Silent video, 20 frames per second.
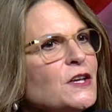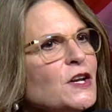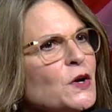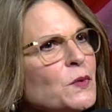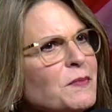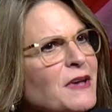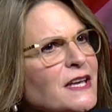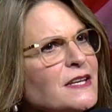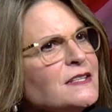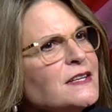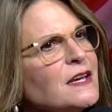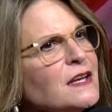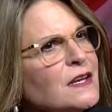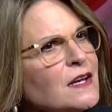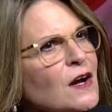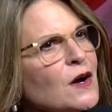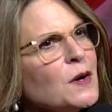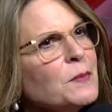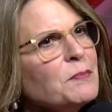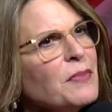maintaining
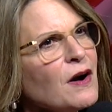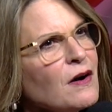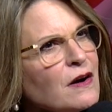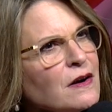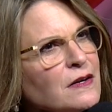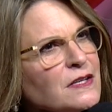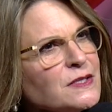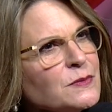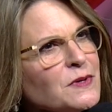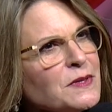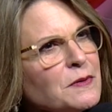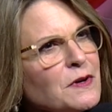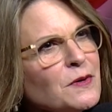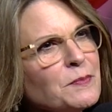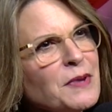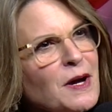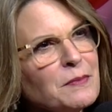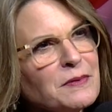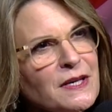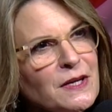our parks with our
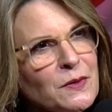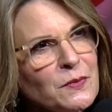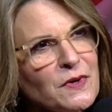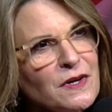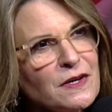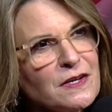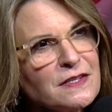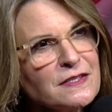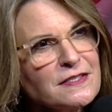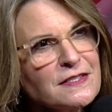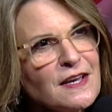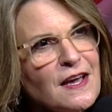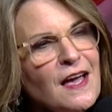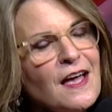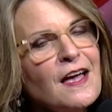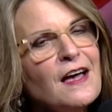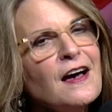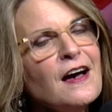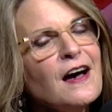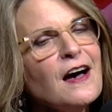public works,
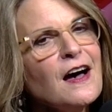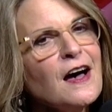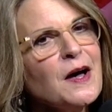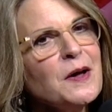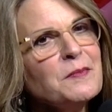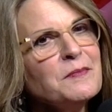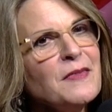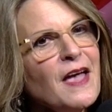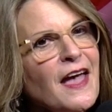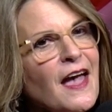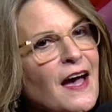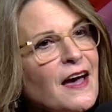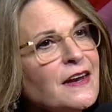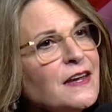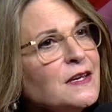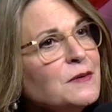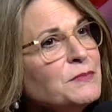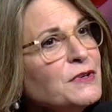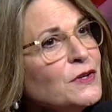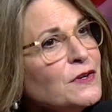
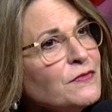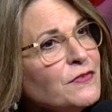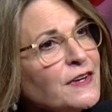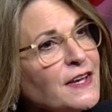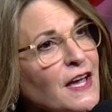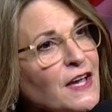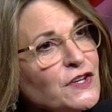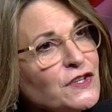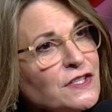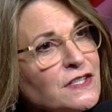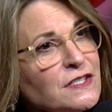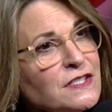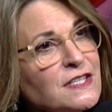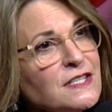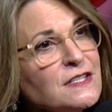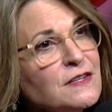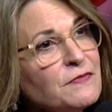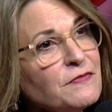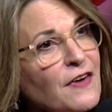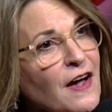adding beautification to
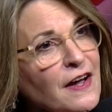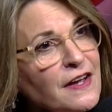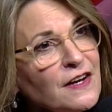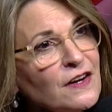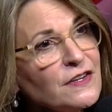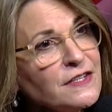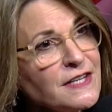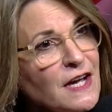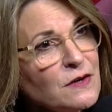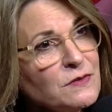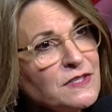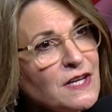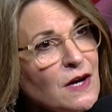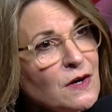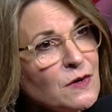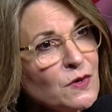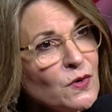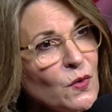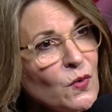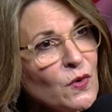define our downtown
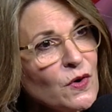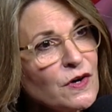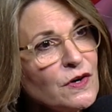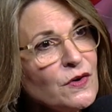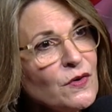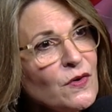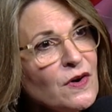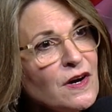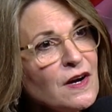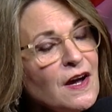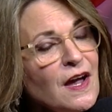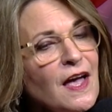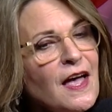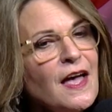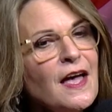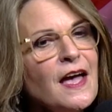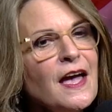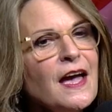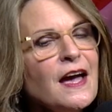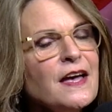corridor,
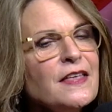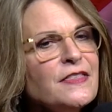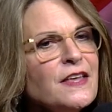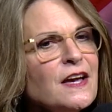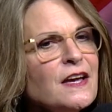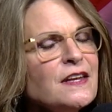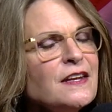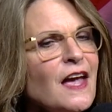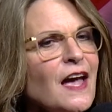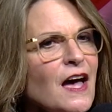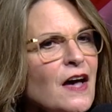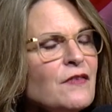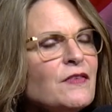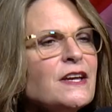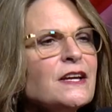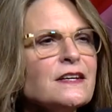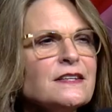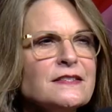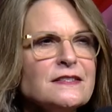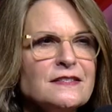and then having
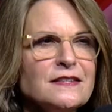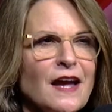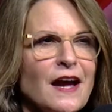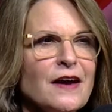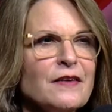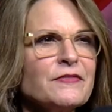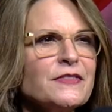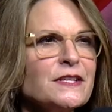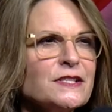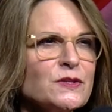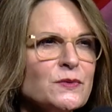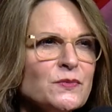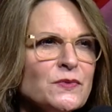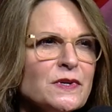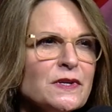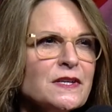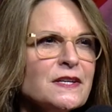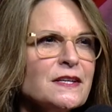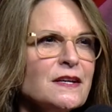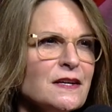a staff that's
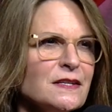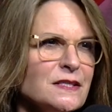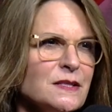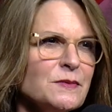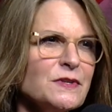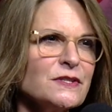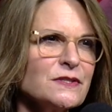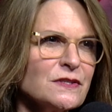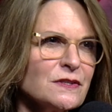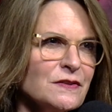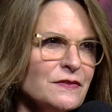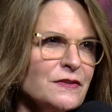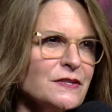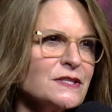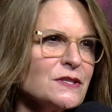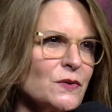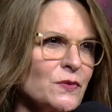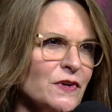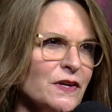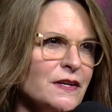really customer service
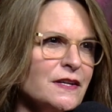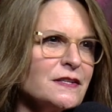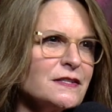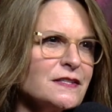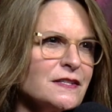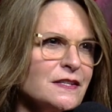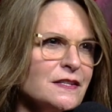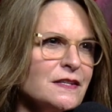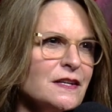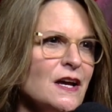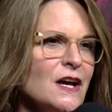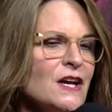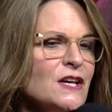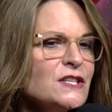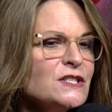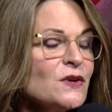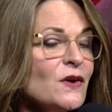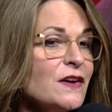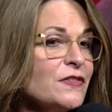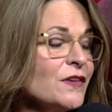oriented.
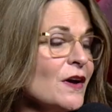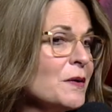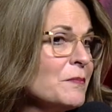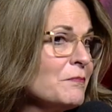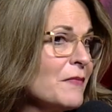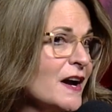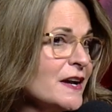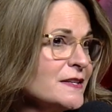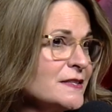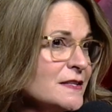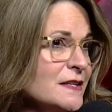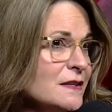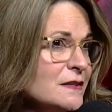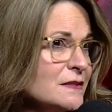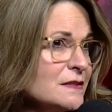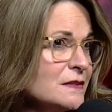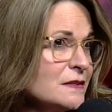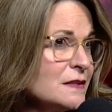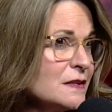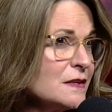So I thought my skill
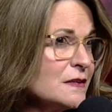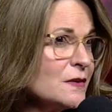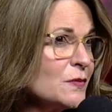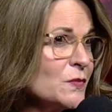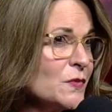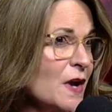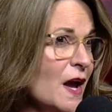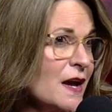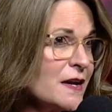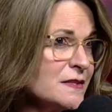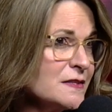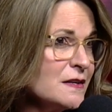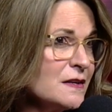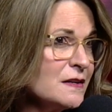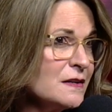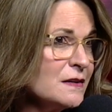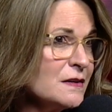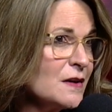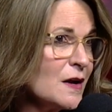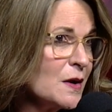set as
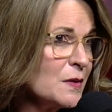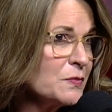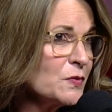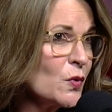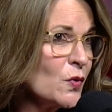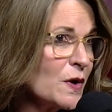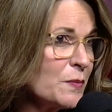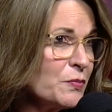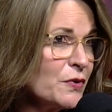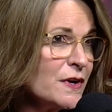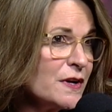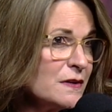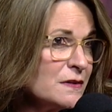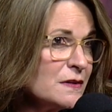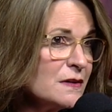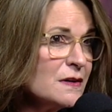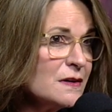a corporate